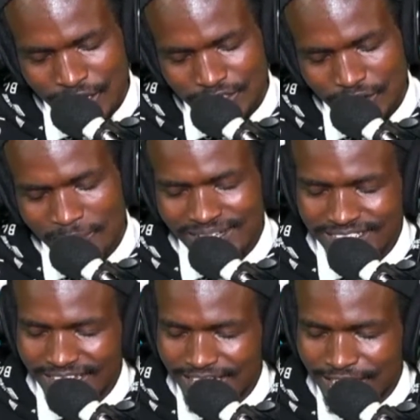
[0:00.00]
So
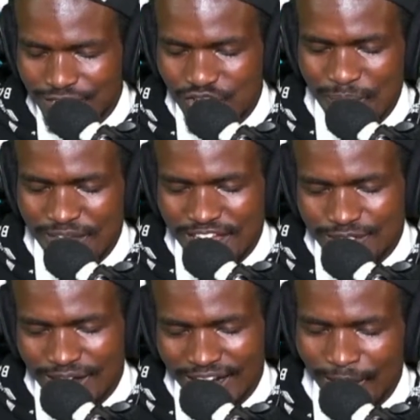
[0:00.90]
mazee, topic
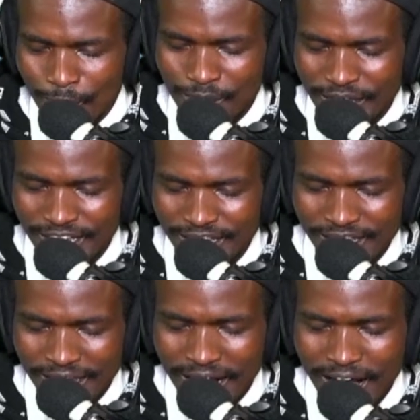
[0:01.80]
yetu ya leo
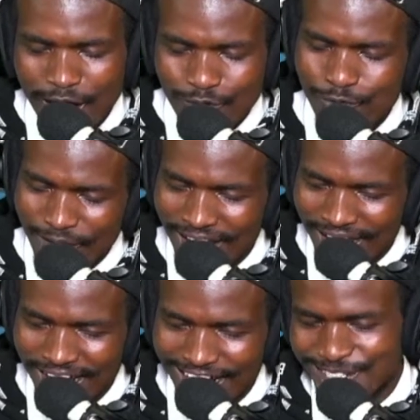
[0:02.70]
ni how
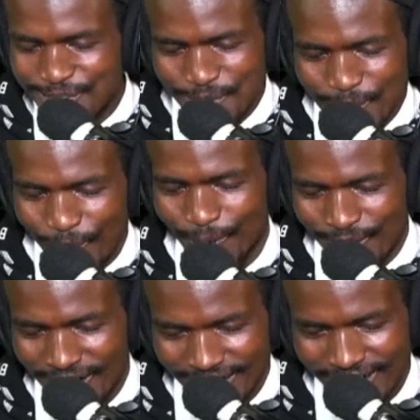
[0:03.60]
far can you
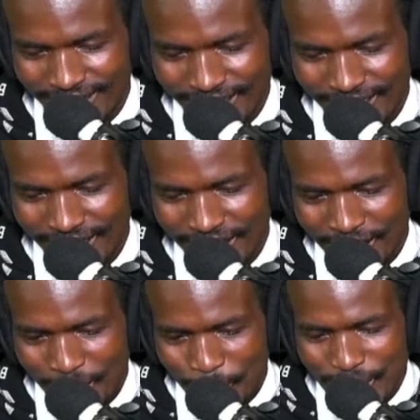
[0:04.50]
go
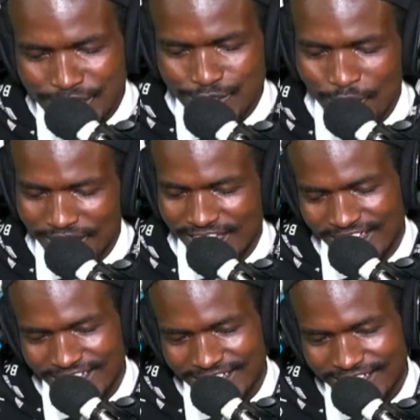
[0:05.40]
when
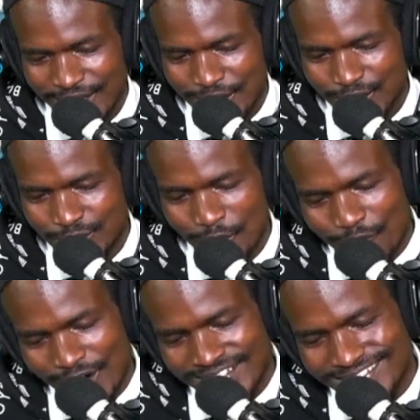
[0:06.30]
talking to your
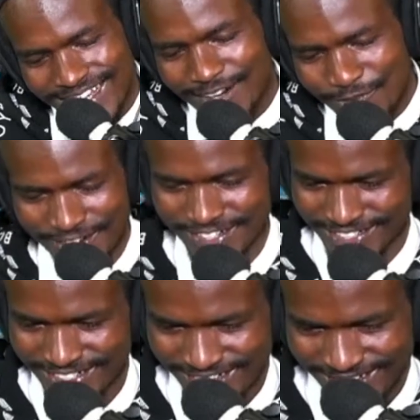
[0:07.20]
friend's
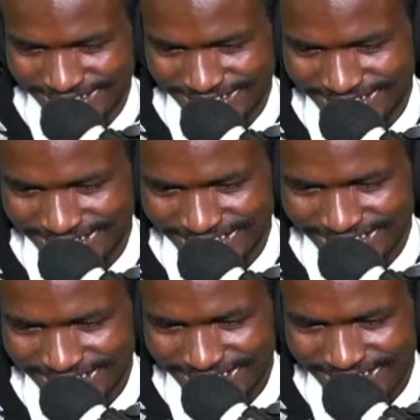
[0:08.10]
girlfriend?
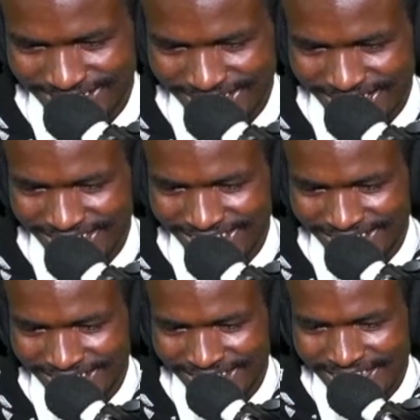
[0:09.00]
Yeah?
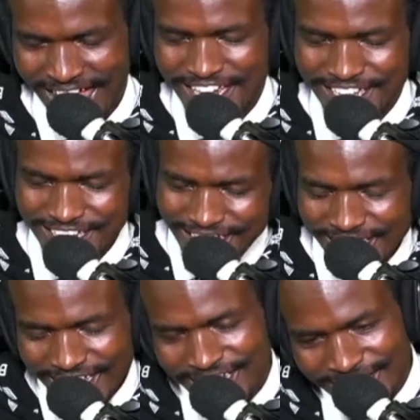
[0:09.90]
Ni
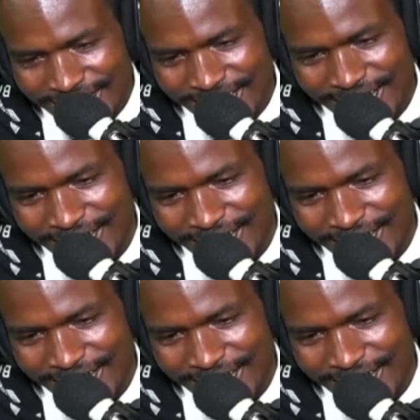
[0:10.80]
nini